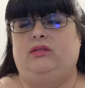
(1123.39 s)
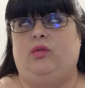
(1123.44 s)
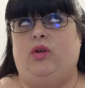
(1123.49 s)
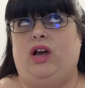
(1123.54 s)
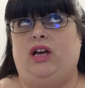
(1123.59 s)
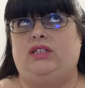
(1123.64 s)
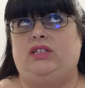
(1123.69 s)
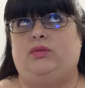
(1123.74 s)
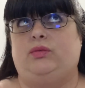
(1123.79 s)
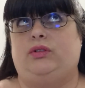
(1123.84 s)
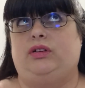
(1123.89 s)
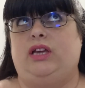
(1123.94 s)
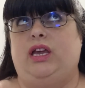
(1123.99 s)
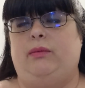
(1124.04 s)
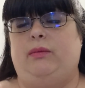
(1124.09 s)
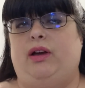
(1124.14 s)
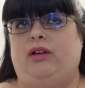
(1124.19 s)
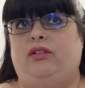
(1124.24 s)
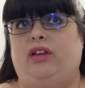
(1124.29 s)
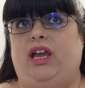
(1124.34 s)
Waxwork
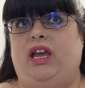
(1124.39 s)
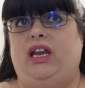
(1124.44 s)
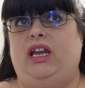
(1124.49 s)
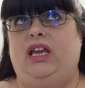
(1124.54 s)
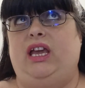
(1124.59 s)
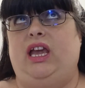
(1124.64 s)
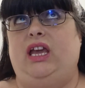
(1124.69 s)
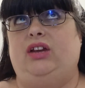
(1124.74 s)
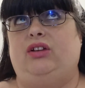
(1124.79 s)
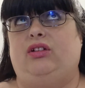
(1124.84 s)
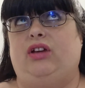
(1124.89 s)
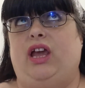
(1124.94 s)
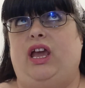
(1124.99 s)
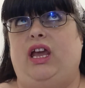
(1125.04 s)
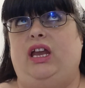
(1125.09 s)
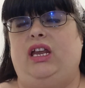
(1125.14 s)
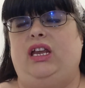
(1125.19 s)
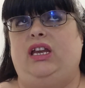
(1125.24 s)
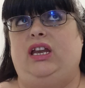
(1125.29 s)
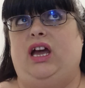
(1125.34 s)
came out in 88 or
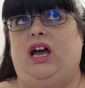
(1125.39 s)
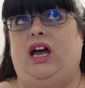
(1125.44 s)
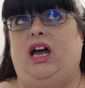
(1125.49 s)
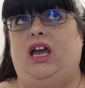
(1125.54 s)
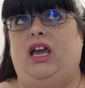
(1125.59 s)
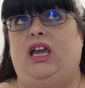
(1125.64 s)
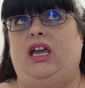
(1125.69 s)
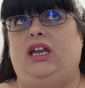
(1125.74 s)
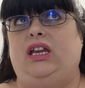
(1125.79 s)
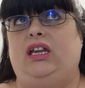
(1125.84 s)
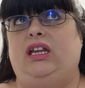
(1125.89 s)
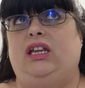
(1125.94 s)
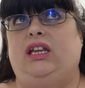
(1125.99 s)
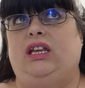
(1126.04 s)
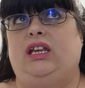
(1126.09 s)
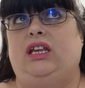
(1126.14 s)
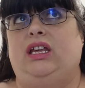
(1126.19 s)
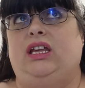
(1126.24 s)
89.